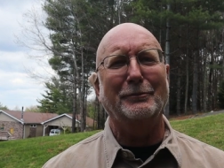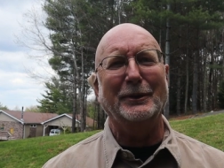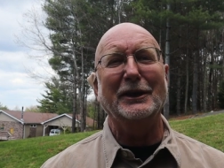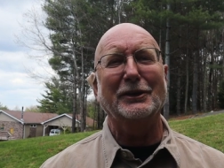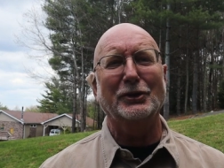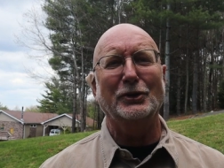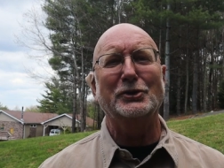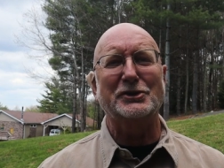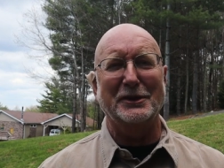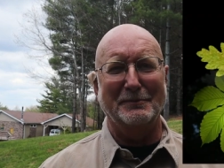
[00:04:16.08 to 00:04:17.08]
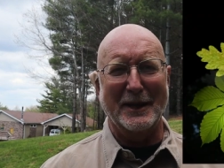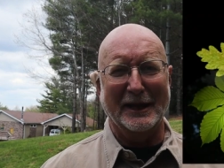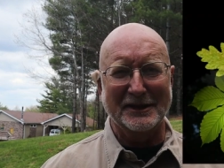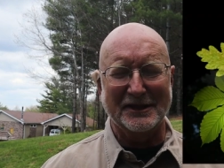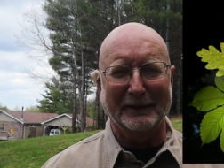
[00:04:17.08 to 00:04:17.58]
of being used in
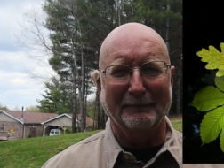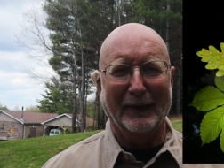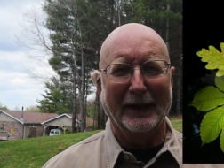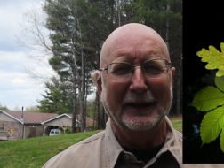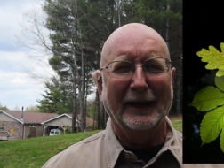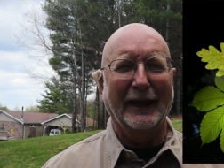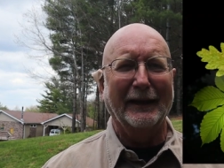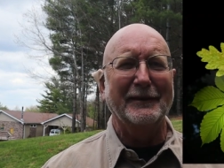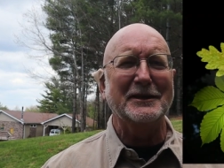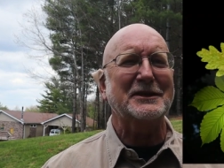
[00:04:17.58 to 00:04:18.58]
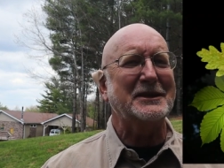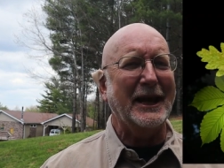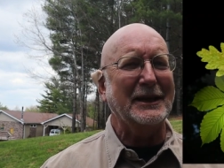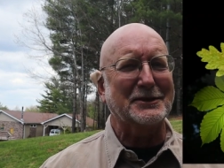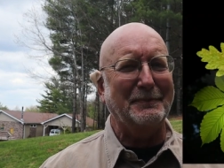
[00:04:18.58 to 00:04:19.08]
medicine and this
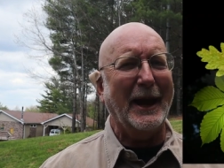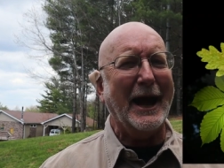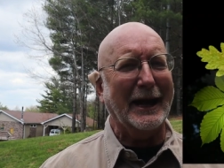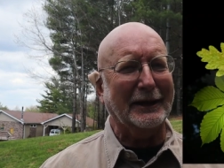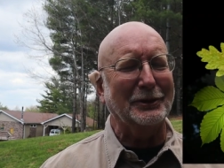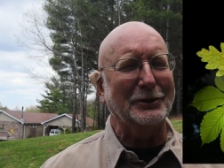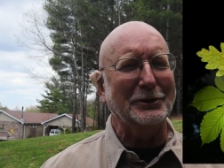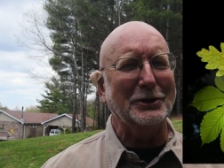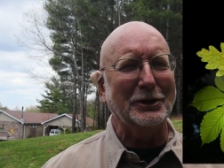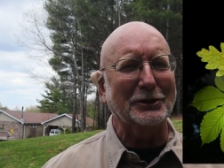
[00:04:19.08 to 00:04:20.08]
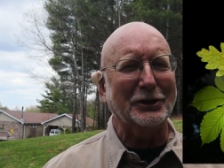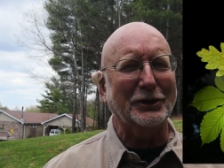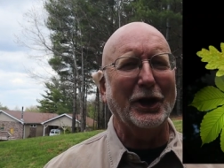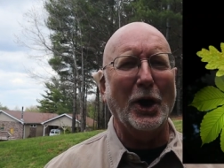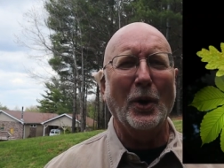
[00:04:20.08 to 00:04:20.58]
dates back a long
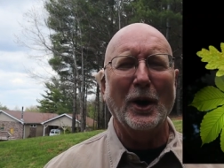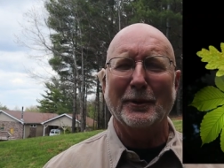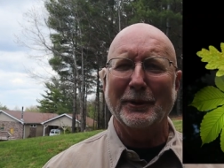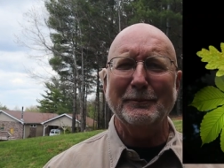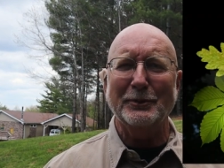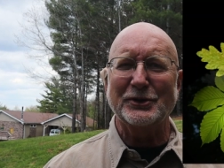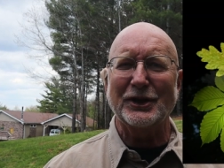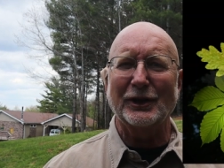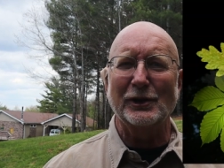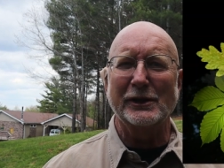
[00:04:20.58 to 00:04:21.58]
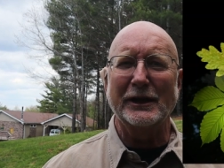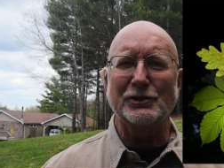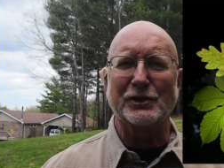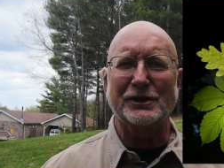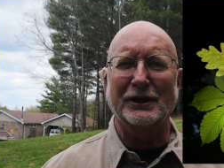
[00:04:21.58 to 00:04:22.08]
ago. But I'm particularly
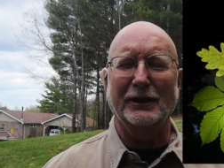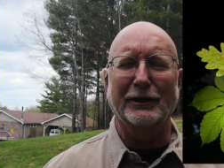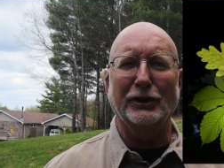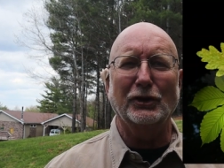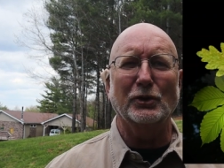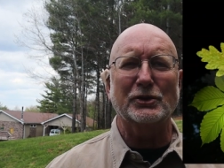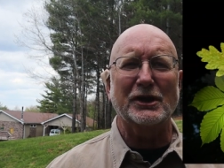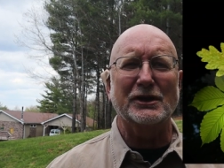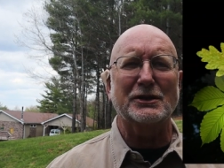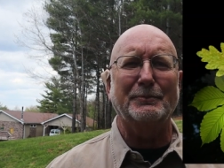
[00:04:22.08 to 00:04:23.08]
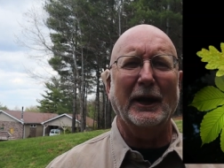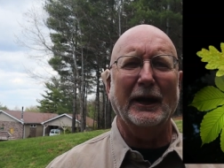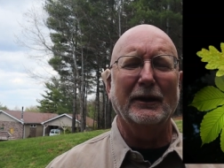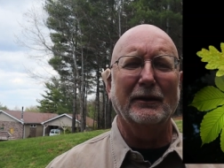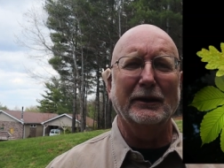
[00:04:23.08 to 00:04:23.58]
interested in the uses
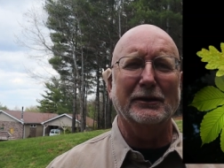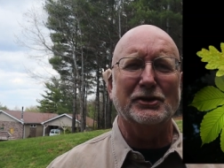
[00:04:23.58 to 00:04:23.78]
by the